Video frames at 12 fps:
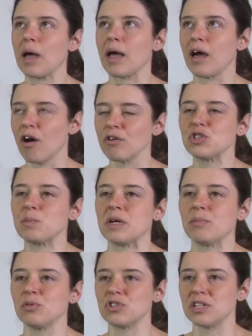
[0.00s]
encourage
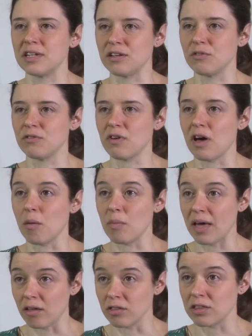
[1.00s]
people to live
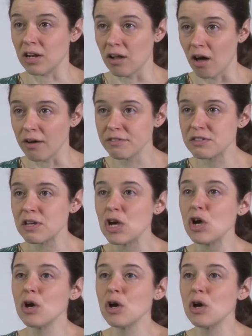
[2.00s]
healthier lives.